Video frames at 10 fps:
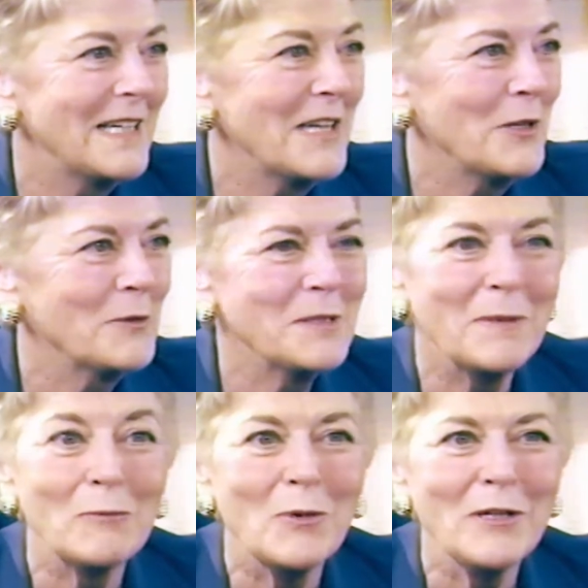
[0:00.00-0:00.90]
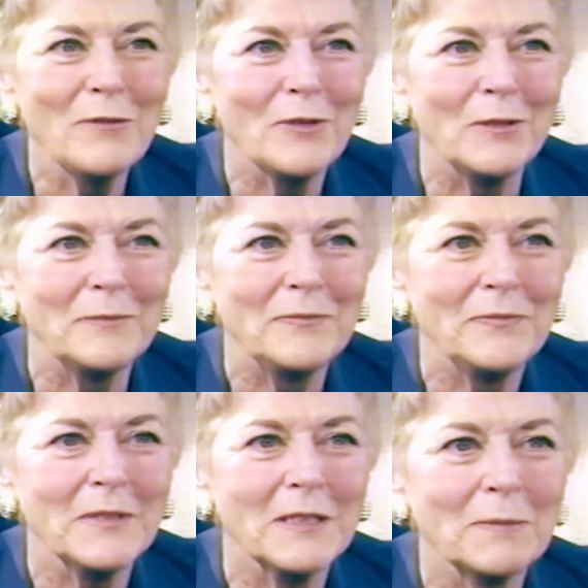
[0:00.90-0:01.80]
you know, it's been wonderful.
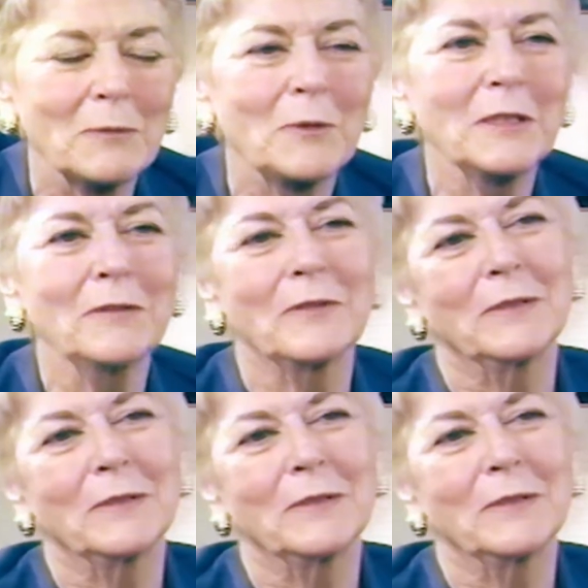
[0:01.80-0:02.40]
It's been wonderful.